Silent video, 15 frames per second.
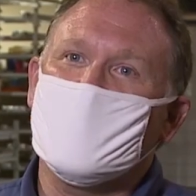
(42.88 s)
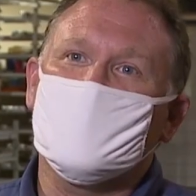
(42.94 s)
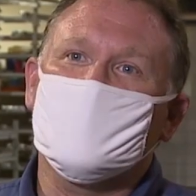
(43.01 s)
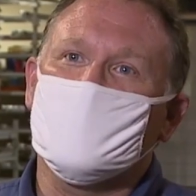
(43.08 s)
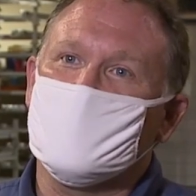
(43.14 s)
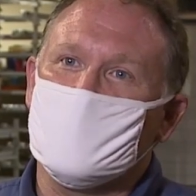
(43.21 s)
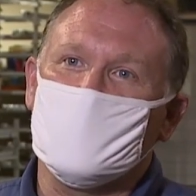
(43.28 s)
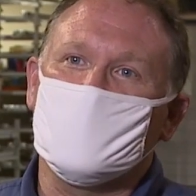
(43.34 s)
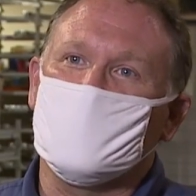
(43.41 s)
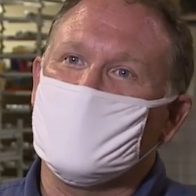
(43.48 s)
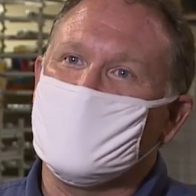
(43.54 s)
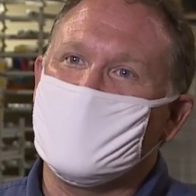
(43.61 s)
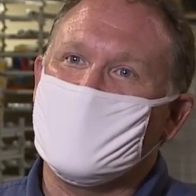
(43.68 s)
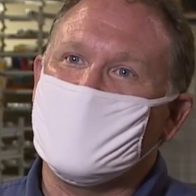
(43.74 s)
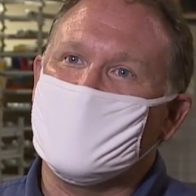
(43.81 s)
out to
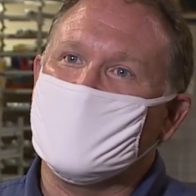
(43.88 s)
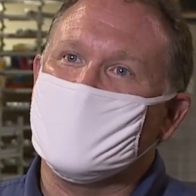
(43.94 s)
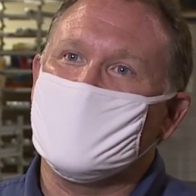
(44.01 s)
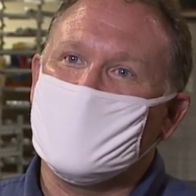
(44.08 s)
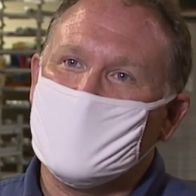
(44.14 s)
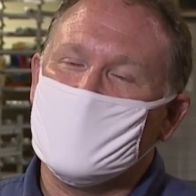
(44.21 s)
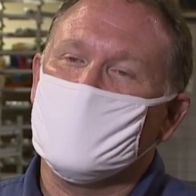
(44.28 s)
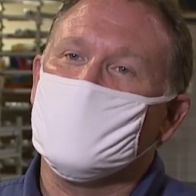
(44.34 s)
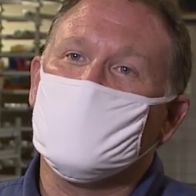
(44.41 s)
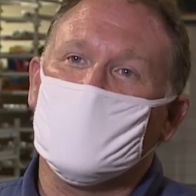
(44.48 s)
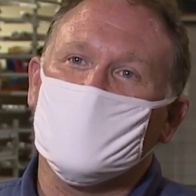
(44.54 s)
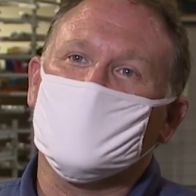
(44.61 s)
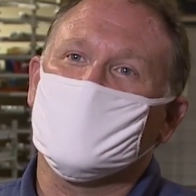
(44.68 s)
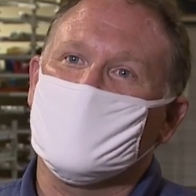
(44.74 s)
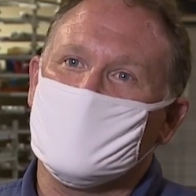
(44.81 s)
those in need, and, and
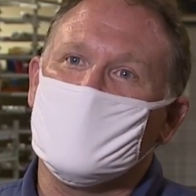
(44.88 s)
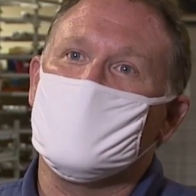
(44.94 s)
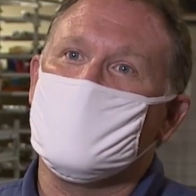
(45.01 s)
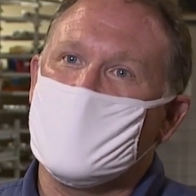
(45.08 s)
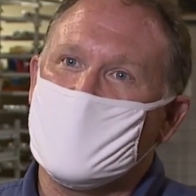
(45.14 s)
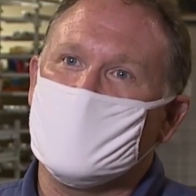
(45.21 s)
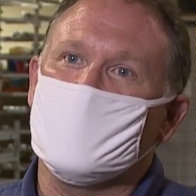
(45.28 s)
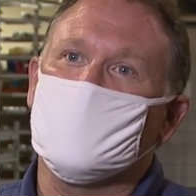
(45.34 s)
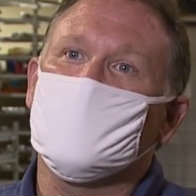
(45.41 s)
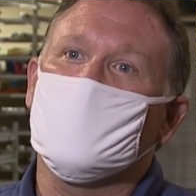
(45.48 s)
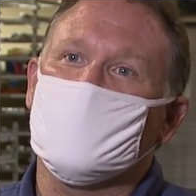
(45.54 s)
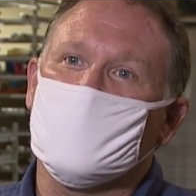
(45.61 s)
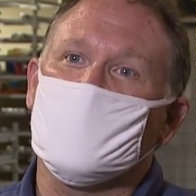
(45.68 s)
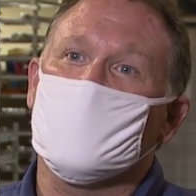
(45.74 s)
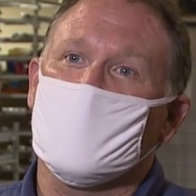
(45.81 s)
unfortunately the demand
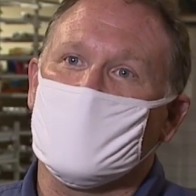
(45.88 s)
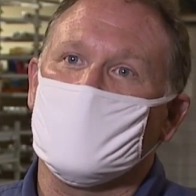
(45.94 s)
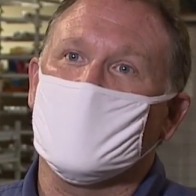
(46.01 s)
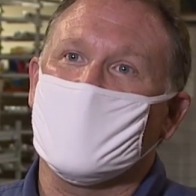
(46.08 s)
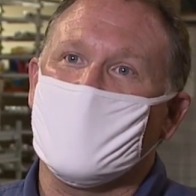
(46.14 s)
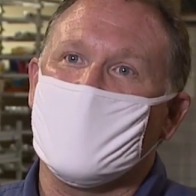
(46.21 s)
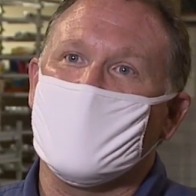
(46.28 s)
is, is incredibly